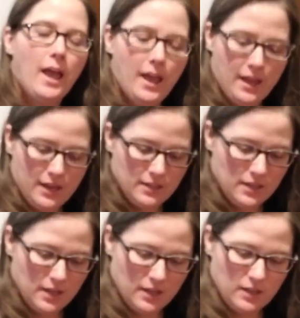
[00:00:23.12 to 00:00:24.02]
And
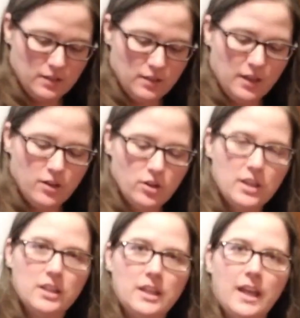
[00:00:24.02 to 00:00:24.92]
there
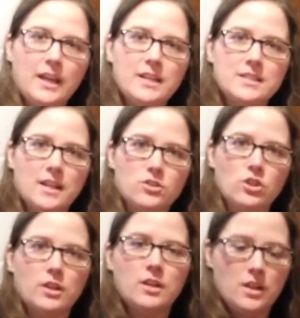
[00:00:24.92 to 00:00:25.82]
in the canning
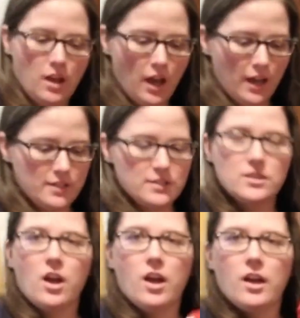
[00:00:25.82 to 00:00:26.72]
section, I
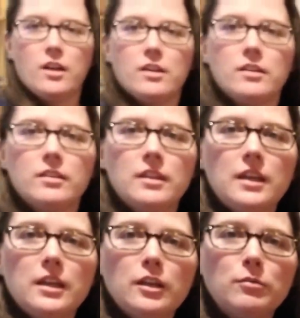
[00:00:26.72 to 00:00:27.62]
saw
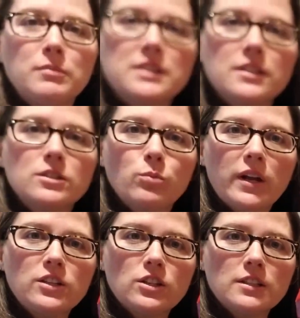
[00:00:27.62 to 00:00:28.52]
the Mrs.
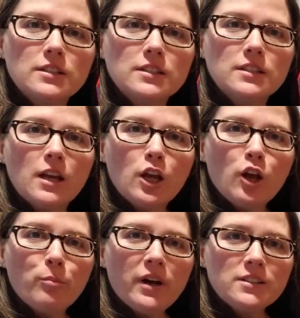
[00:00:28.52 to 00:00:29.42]
Wages
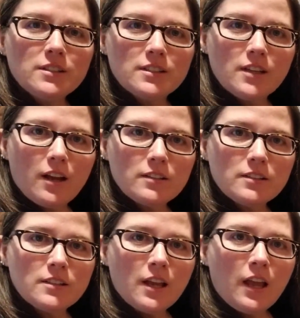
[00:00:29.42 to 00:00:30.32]
pasta
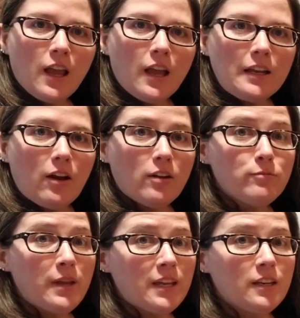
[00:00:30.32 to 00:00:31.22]
sauce. Now, I've
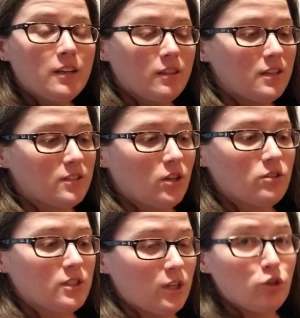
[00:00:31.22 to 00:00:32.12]
made the
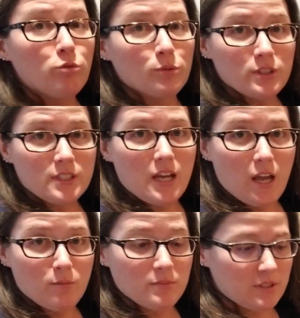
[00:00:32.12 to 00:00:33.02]
salsa numerous
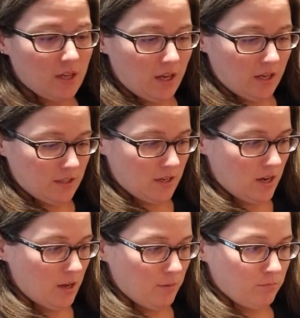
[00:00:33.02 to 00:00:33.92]
times and
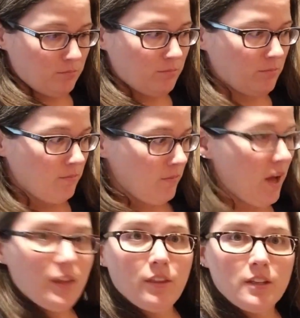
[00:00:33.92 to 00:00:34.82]

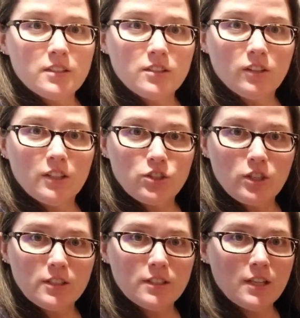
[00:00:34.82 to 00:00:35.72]
I think it's
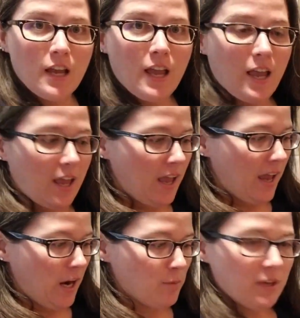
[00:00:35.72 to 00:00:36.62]
delicious.
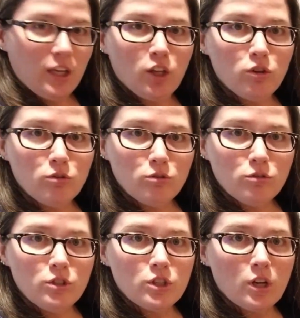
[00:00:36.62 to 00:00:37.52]
And I'm a
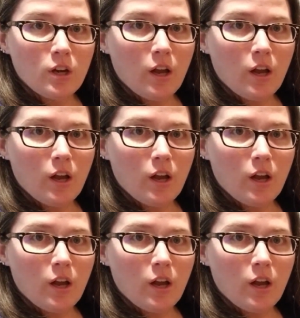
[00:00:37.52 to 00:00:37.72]
huge